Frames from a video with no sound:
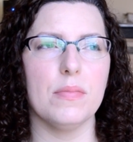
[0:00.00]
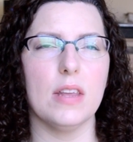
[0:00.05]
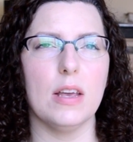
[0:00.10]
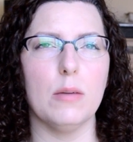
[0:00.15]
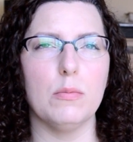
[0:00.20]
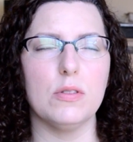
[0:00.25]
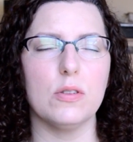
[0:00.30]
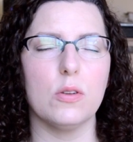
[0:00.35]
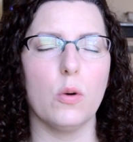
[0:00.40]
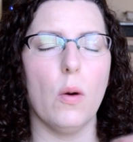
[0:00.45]

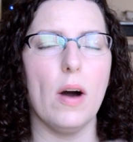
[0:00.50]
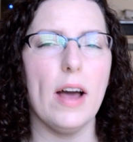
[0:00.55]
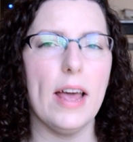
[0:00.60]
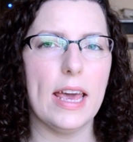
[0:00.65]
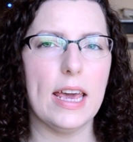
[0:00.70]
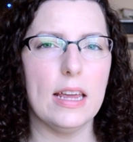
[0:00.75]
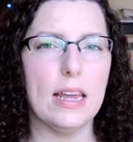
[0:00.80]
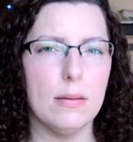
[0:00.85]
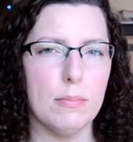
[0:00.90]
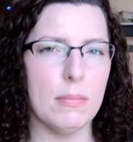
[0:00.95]
it was quite a
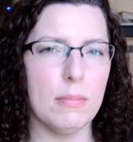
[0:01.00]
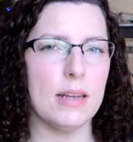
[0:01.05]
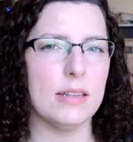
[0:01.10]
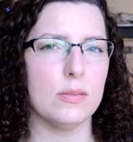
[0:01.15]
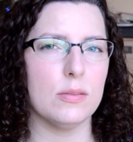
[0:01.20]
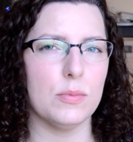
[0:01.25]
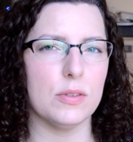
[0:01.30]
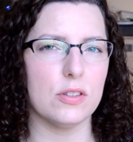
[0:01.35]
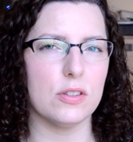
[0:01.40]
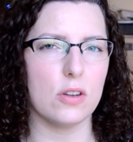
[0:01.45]
hit and
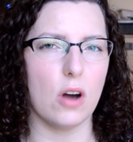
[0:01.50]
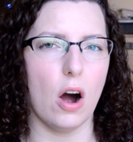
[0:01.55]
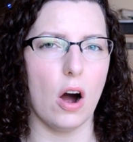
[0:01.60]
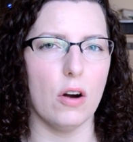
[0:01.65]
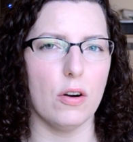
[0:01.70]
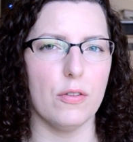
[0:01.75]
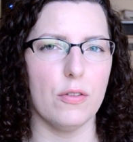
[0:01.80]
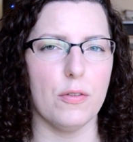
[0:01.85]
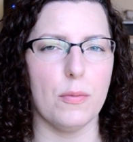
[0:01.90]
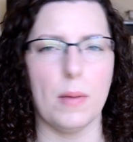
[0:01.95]
miss
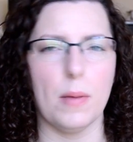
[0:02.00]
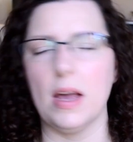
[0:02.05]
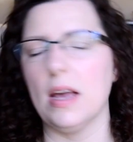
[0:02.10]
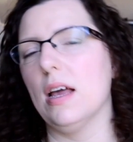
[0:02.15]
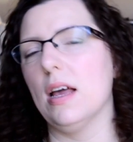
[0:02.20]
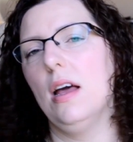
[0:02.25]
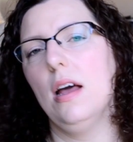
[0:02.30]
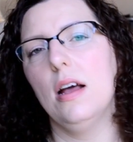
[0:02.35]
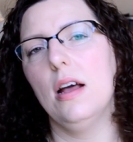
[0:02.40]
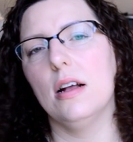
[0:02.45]
mascara for me.